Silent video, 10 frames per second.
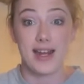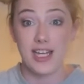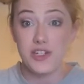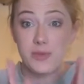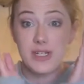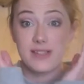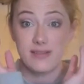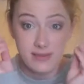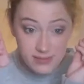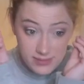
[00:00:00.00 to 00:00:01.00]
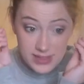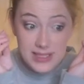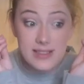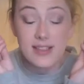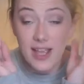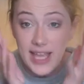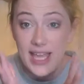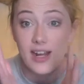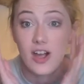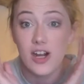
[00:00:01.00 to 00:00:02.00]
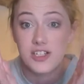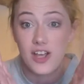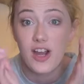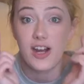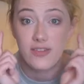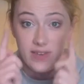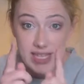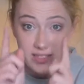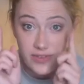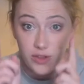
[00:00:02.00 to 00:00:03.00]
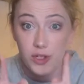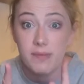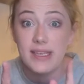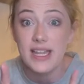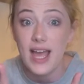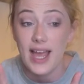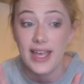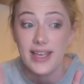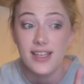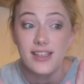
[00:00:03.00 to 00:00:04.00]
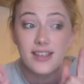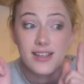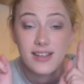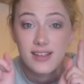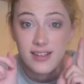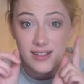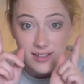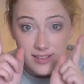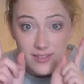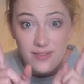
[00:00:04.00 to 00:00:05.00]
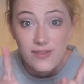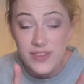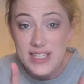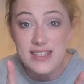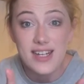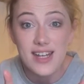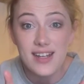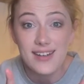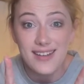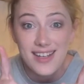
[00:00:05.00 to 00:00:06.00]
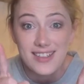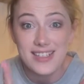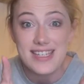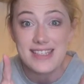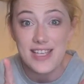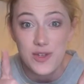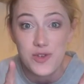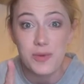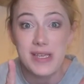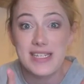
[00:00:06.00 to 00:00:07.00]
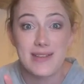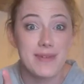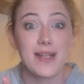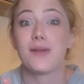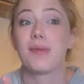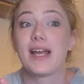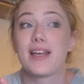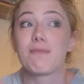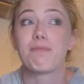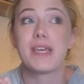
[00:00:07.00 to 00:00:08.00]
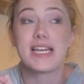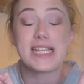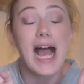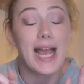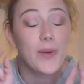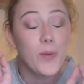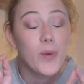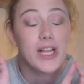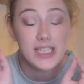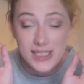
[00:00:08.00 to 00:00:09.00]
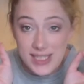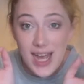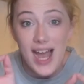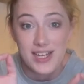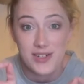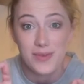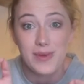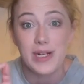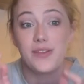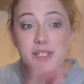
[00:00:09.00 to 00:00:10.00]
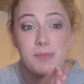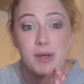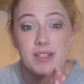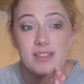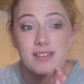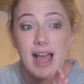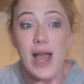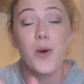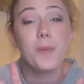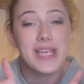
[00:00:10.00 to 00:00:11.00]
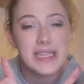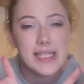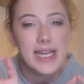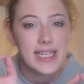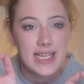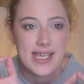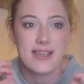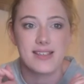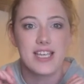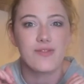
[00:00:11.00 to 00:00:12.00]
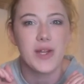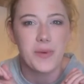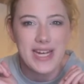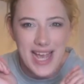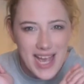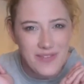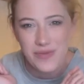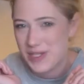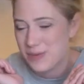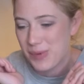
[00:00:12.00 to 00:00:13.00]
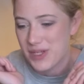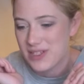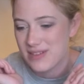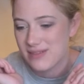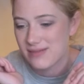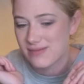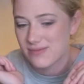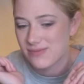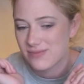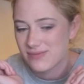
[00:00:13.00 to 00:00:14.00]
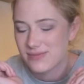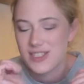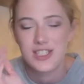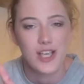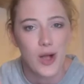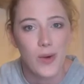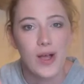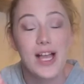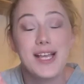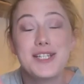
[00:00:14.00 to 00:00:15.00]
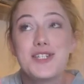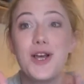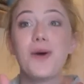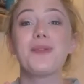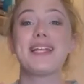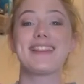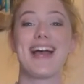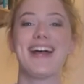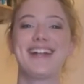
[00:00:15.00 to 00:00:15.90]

this is Hannah, heart to heart, face to face, look me in the eye. This is not a list that you should be intimidated by because I will not read all these books. I will be lucky if I read half of these books. So don't let the